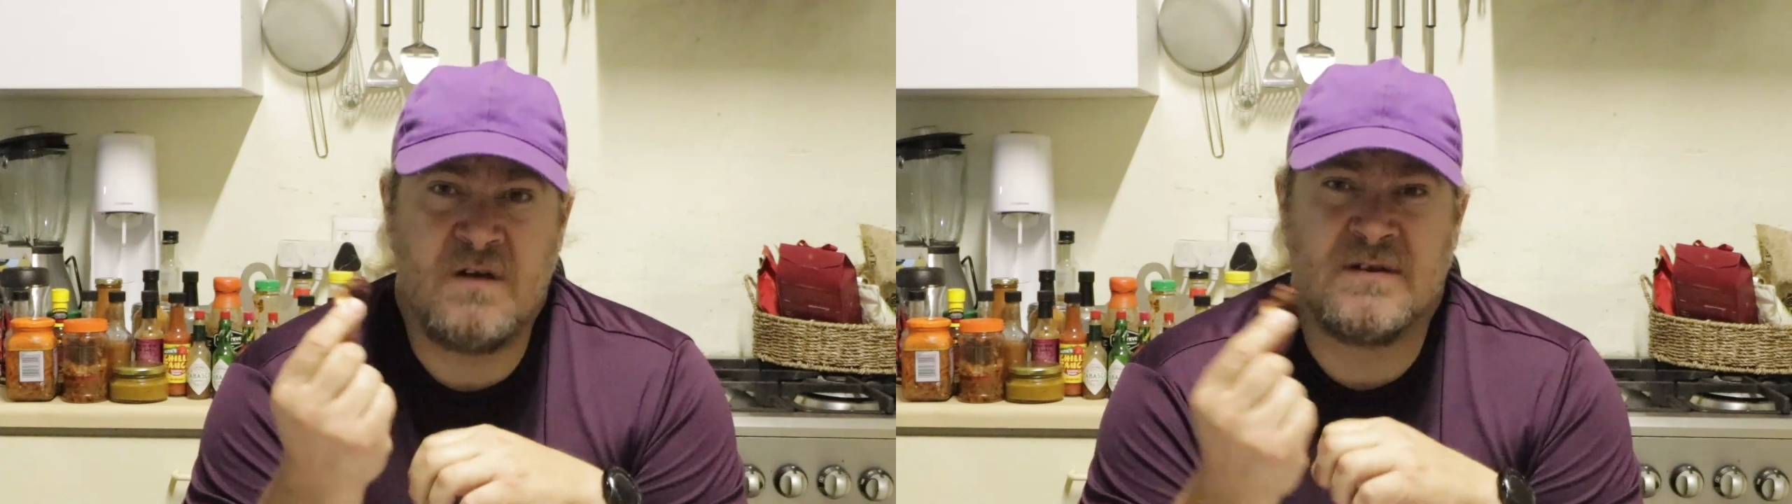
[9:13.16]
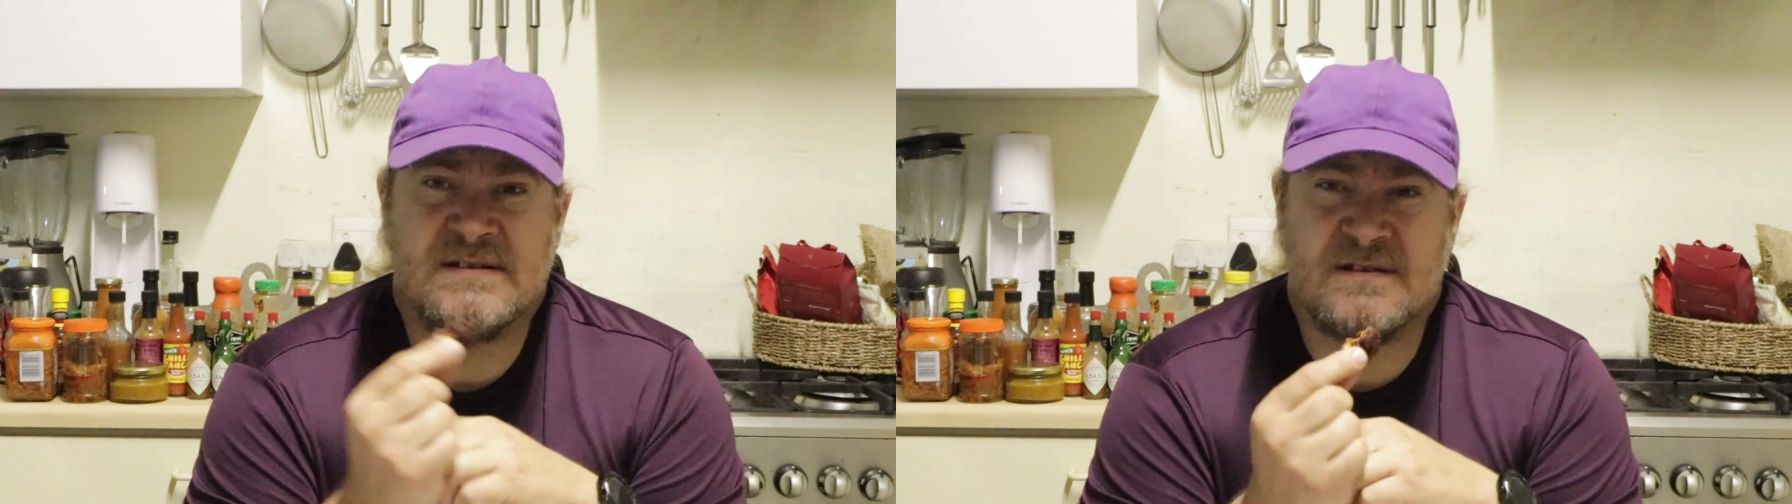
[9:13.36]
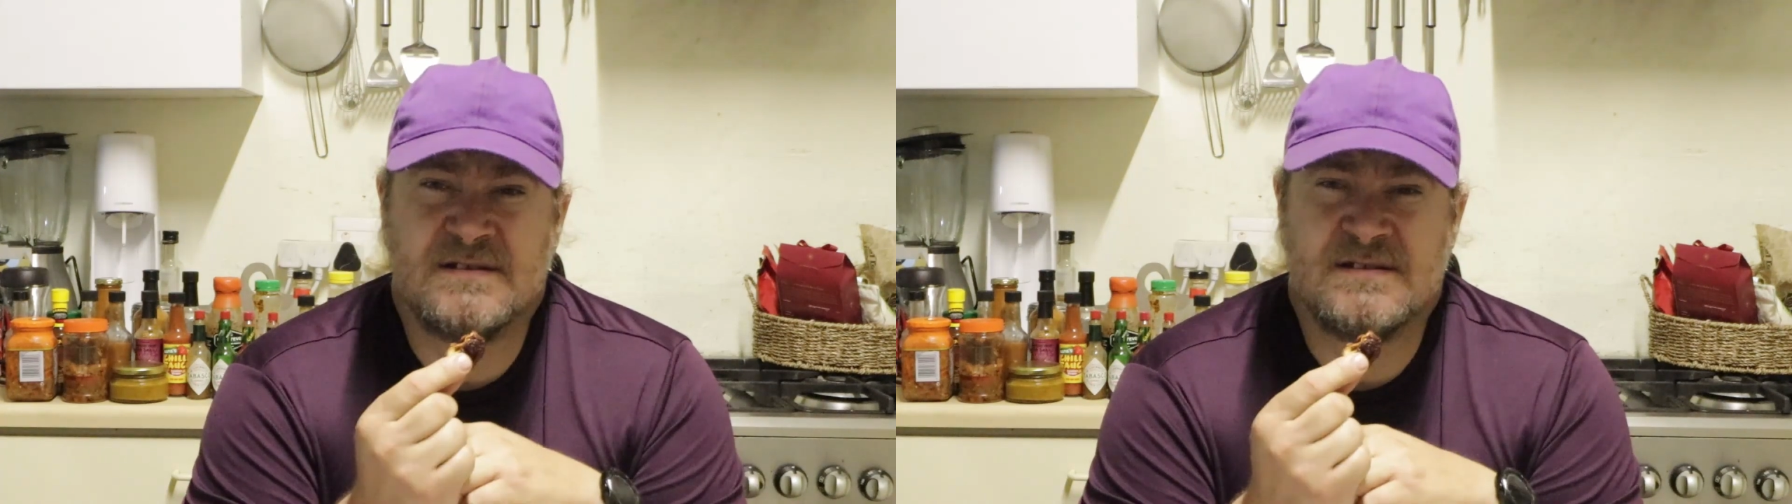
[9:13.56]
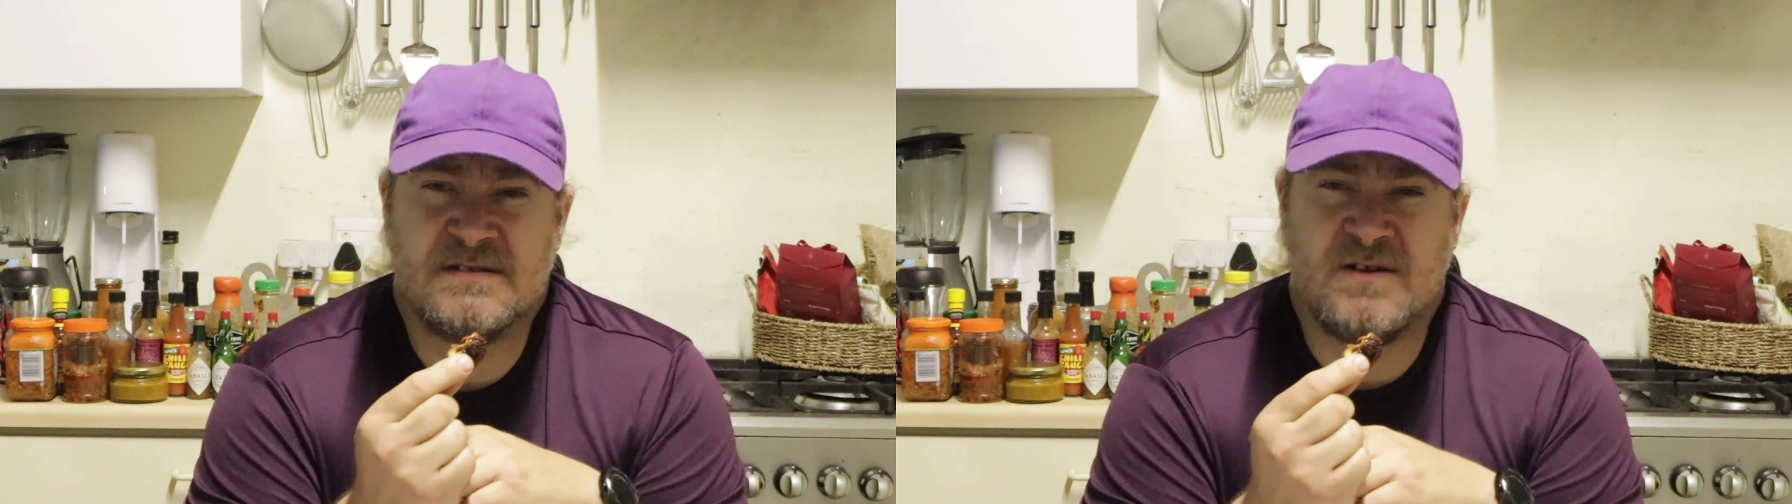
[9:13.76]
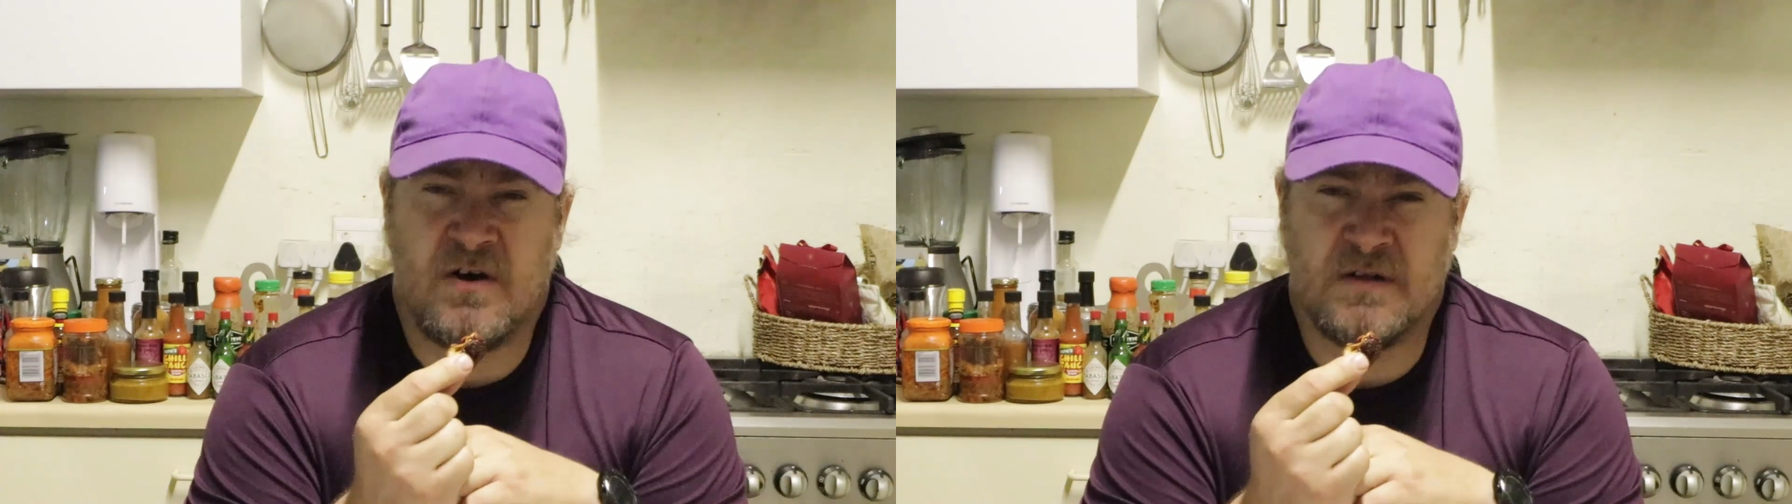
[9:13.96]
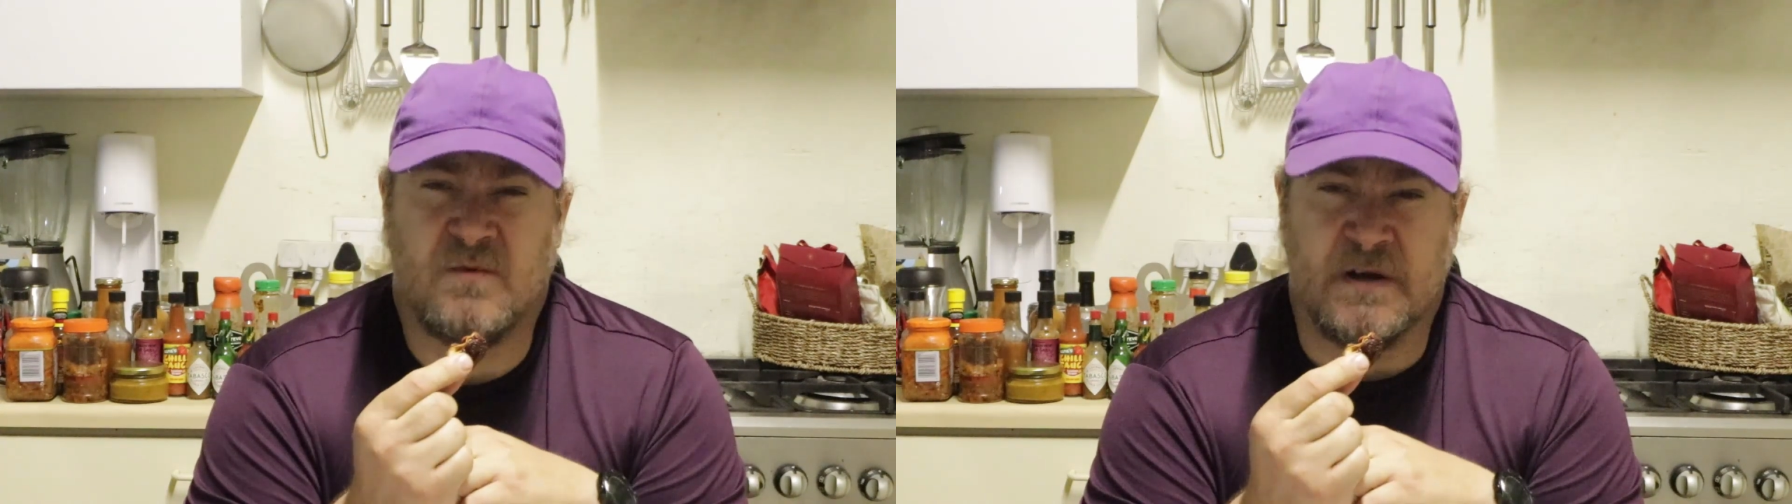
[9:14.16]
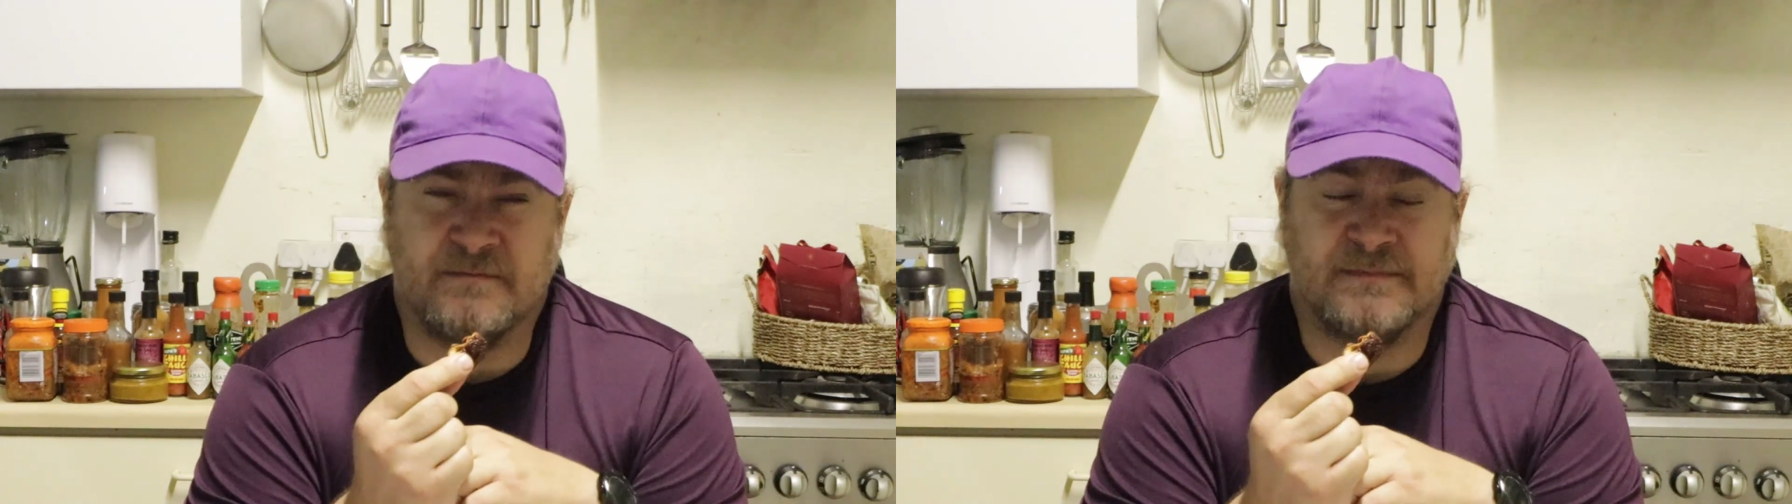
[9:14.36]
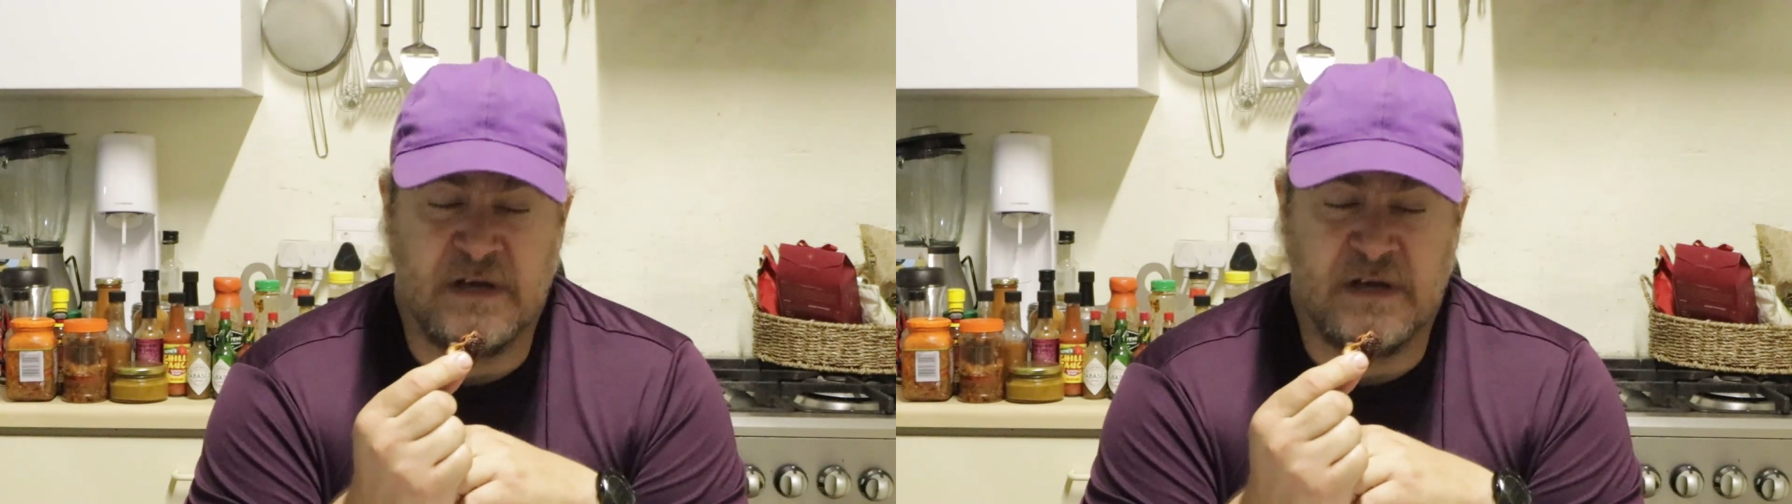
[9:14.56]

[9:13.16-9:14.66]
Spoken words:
okay, so this is a hard one,